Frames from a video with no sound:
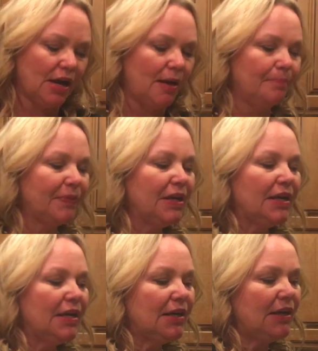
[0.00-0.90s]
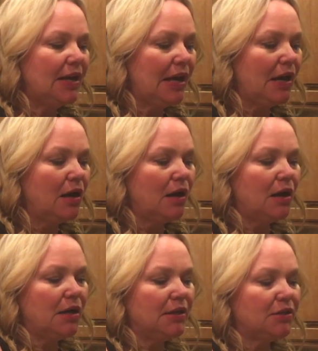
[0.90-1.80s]
time.
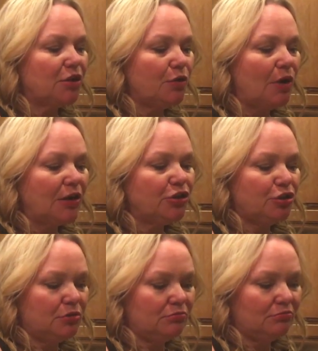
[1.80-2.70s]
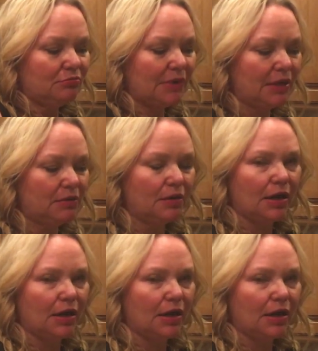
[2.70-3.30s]
So I just, and